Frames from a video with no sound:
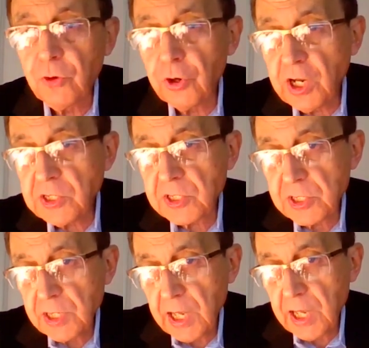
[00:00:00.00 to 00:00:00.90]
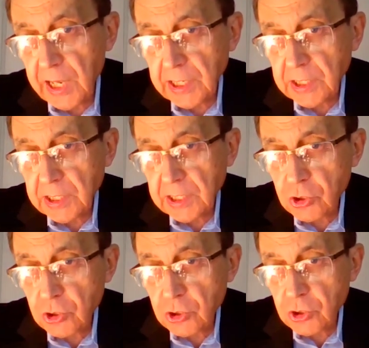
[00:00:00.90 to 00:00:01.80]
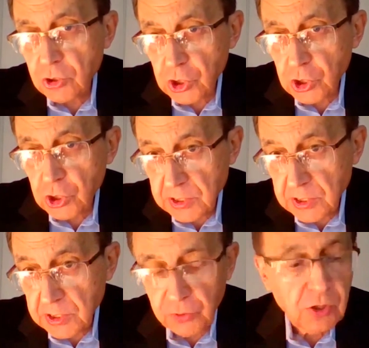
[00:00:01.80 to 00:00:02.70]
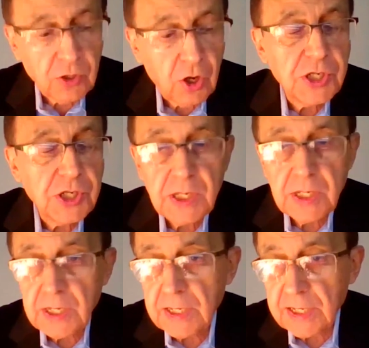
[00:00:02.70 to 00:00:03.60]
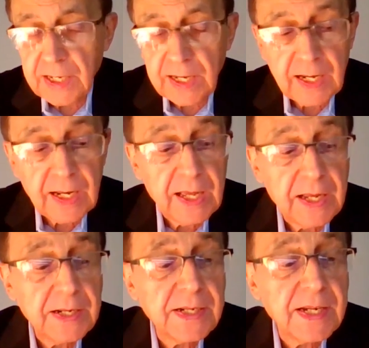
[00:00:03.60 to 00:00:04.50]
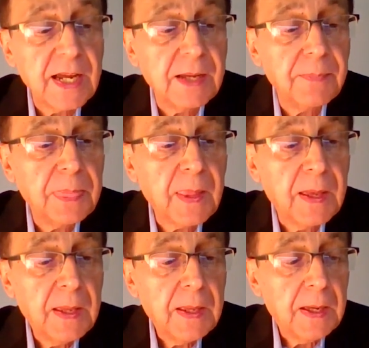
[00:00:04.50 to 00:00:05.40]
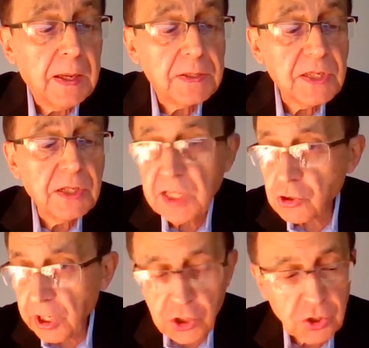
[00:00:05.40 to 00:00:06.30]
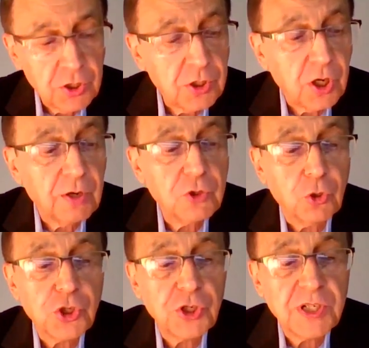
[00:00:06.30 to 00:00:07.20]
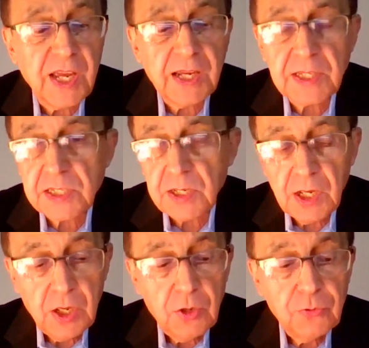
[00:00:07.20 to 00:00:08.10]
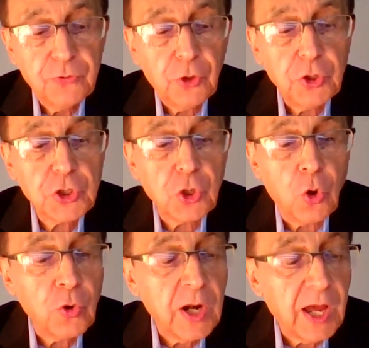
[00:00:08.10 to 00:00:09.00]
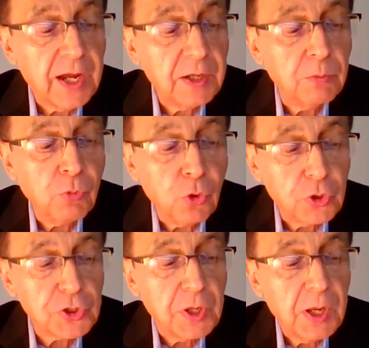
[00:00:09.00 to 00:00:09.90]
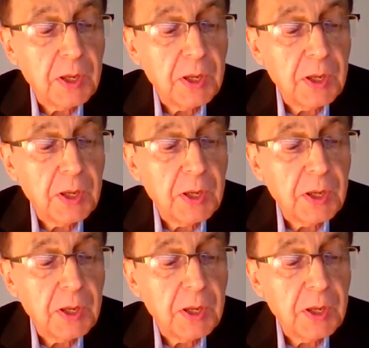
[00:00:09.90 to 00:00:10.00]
For us at Georgia Institute of Technology in Atlanta, since the introduction of Georgia Tech's first online MOOC,